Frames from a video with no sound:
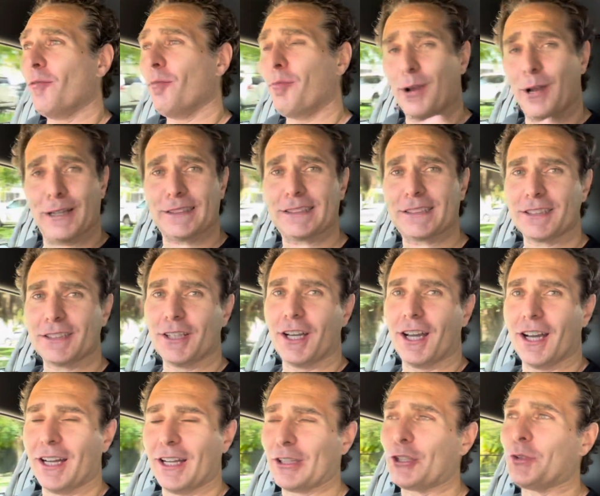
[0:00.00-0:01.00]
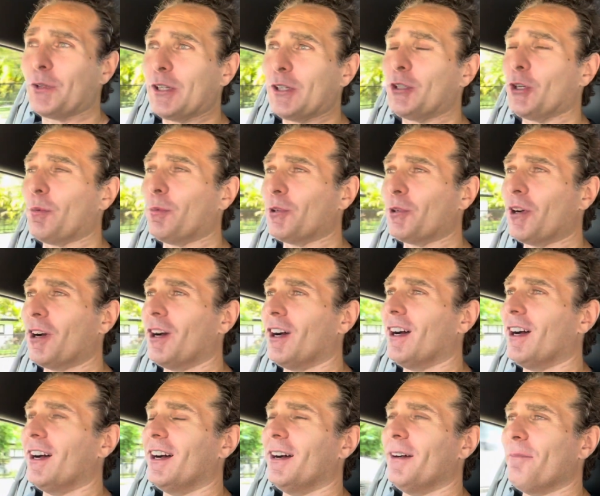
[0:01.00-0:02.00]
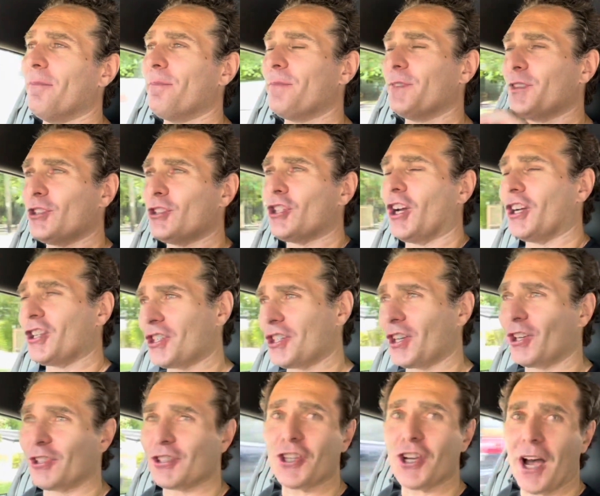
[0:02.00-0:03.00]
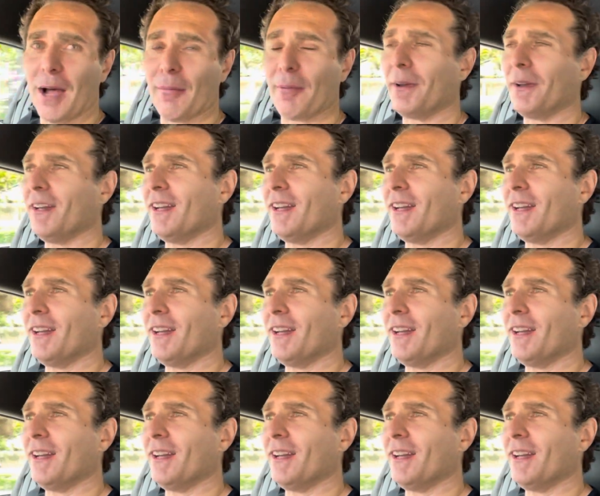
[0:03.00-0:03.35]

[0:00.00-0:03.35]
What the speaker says: plus twin turbo charging on top.